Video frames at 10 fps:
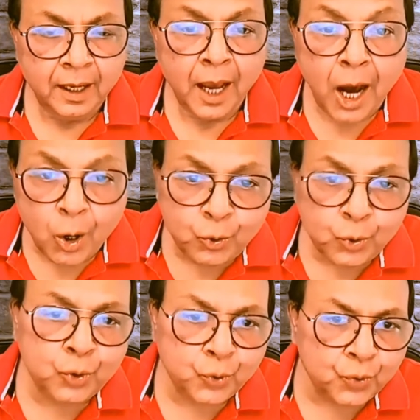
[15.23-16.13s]
How
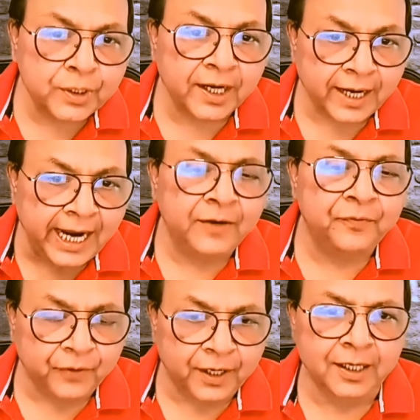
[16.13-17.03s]
to choose a right
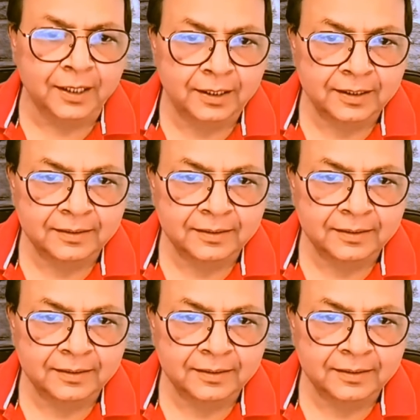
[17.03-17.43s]
fund